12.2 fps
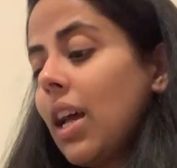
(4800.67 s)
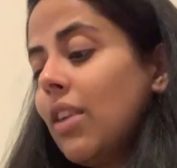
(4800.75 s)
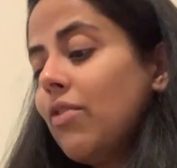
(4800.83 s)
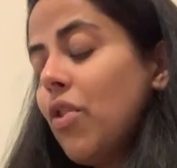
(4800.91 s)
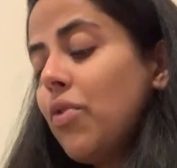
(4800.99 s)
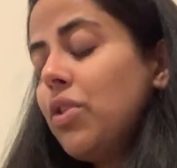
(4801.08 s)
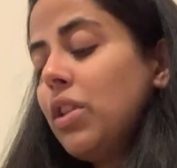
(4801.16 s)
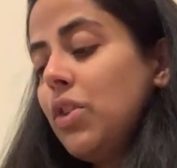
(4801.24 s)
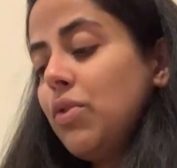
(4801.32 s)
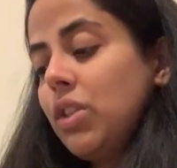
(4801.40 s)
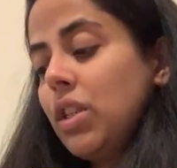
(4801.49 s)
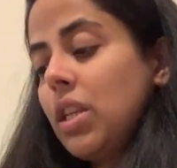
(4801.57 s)
wrote the
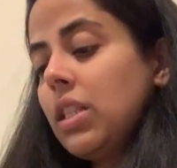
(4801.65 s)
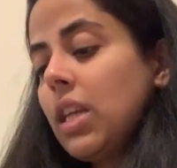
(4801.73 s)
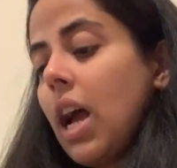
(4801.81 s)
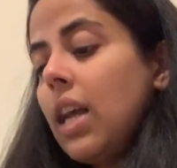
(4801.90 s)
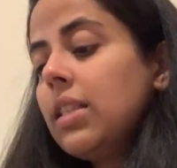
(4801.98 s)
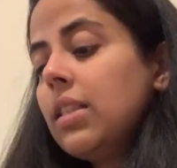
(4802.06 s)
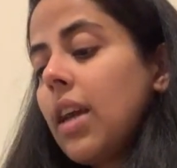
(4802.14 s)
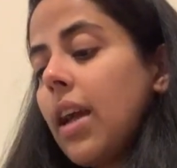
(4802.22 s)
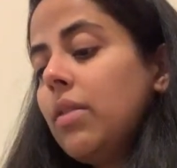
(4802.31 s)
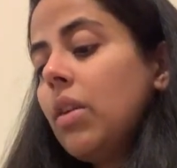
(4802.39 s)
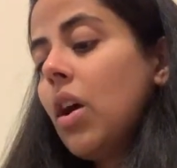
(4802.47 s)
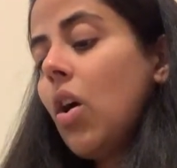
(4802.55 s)
lieutenant.
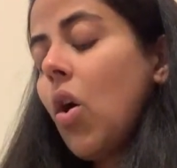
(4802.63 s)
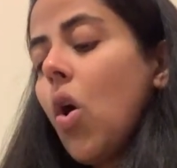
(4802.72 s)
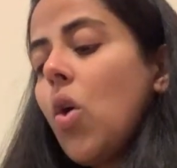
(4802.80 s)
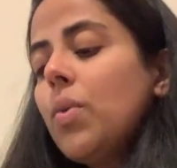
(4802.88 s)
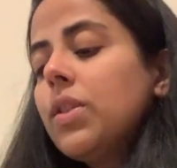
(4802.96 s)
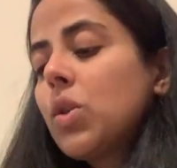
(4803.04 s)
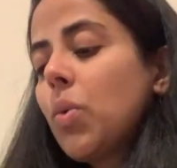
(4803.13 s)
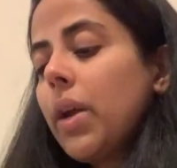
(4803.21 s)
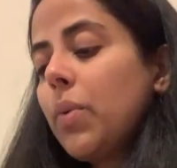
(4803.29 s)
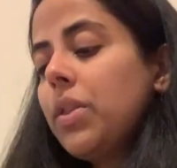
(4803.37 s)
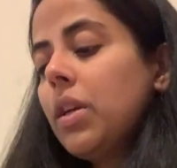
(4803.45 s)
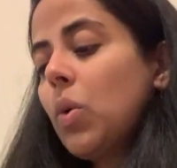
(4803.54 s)
Einstein, always
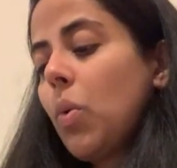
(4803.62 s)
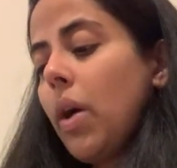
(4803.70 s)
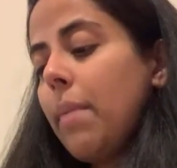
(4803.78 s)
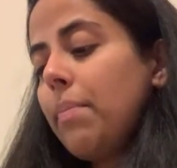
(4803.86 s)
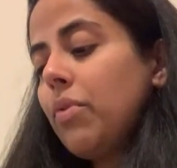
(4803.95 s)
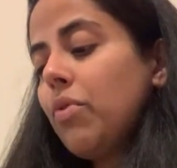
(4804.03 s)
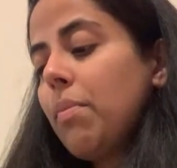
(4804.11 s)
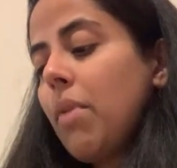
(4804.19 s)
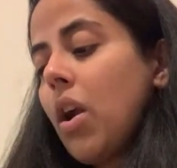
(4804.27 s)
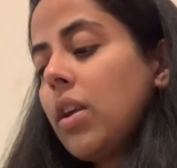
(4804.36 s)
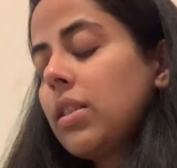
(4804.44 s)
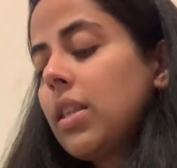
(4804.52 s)
quick with a quip,
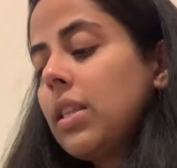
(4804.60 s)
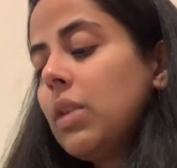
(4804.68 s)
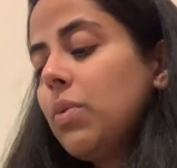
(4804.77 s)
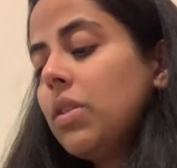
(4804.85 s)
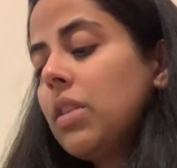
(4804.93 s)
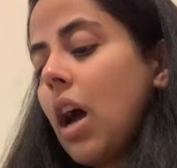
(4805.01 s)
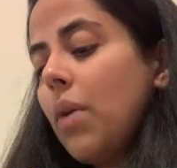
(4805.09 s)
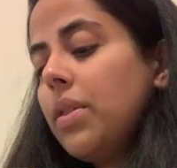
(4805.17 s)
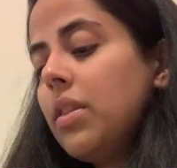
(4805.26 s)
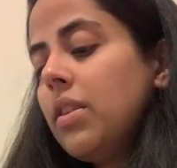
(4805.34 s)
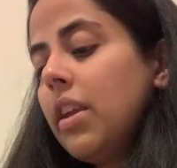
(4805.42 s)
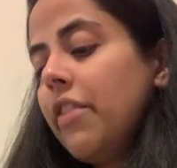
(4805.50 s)
remarked that he was now
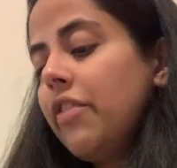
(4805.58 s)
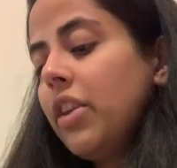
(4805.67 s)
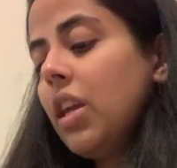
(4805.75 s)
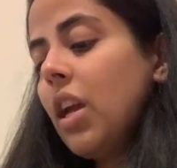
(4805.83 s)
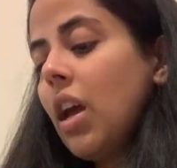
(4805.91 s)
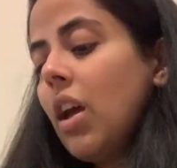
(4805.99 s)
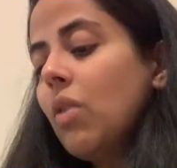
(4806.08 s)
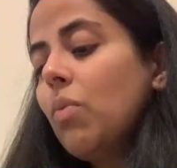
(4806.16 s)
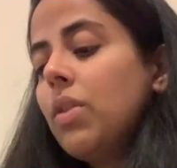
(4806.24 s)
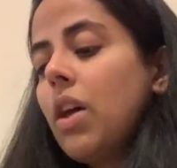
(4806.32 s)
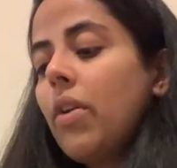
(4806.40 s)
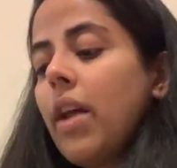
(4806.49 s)
in the Navy
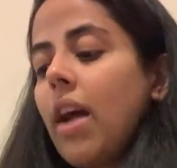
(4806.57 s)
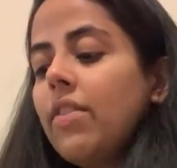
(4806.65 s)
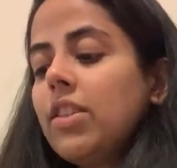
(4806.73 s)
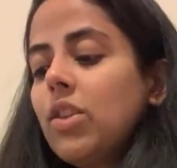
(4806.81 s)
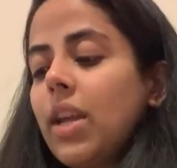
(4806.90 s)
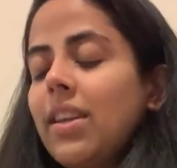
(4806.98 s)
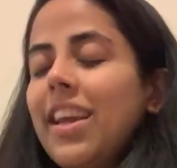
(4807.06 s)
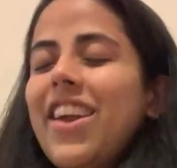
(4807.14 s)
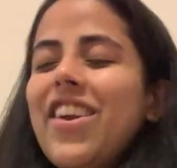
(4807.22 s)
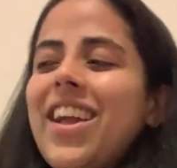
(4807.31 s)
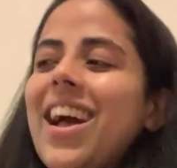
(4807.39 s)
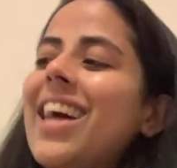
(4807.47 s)
without having to get a
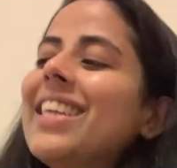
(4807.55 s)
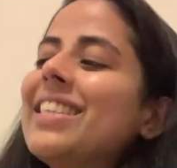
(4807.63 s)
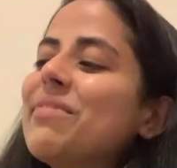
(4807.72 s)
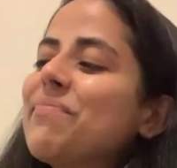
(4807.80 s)
haircut.